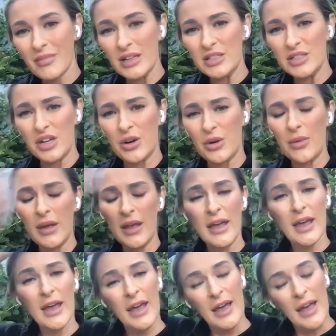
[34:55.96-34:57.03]
So
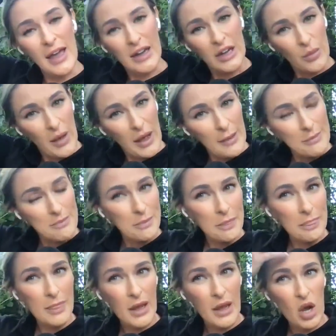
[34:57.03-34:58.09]
anyway,
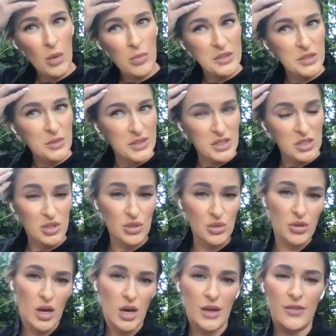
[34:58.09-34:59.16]
I hope this wasn't too
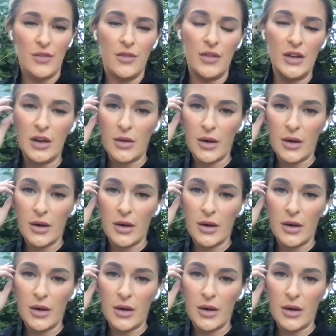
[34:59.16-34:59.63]
long of a video.